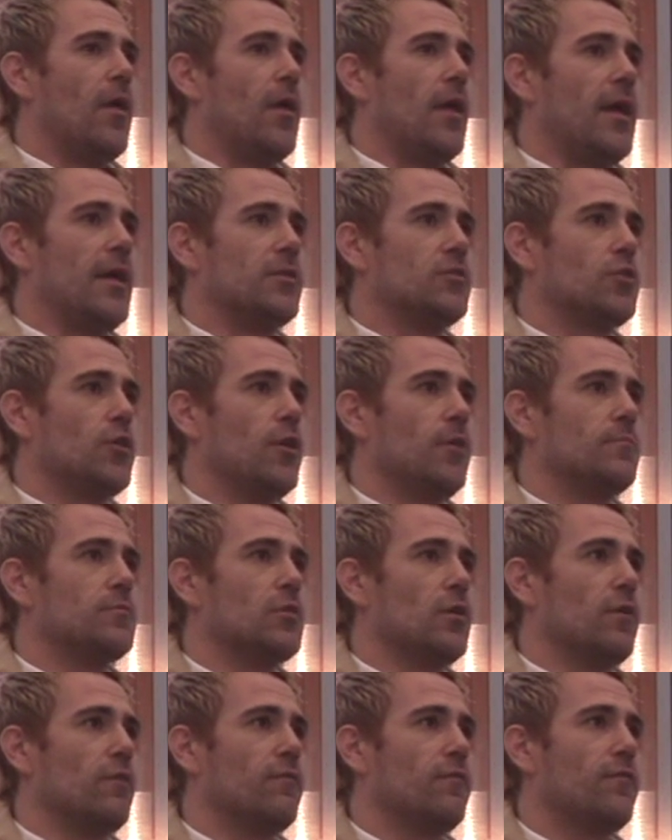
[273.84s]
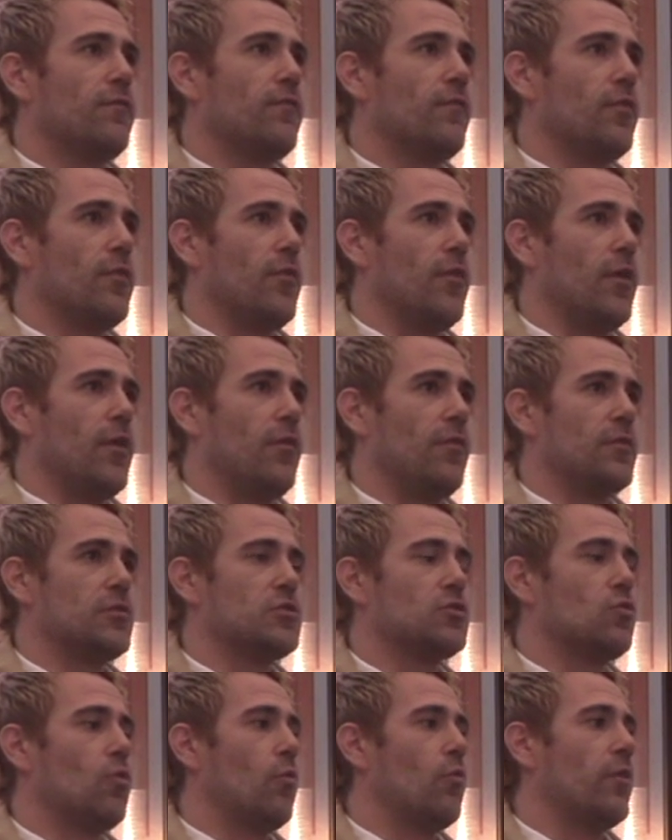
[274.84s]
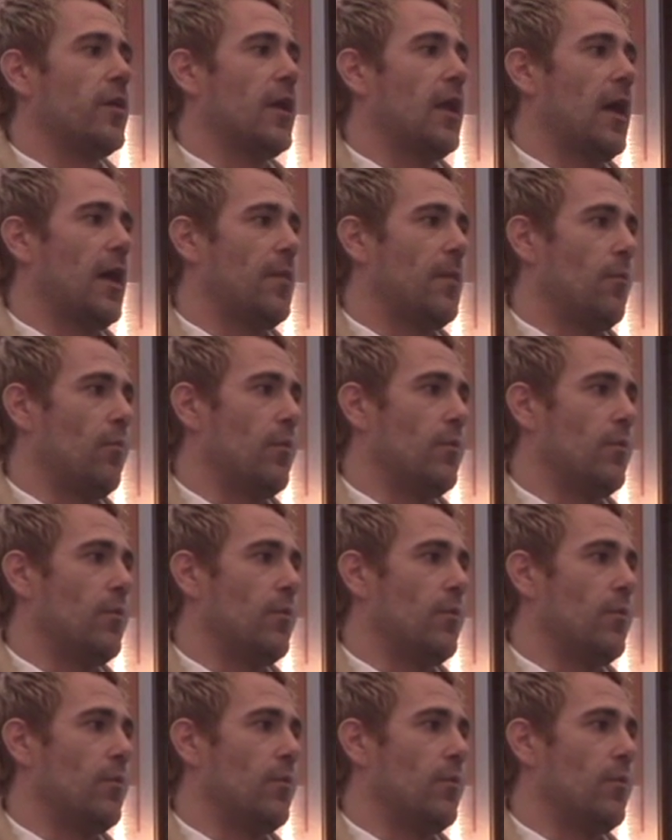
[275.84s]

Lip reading: in terms of the storyline that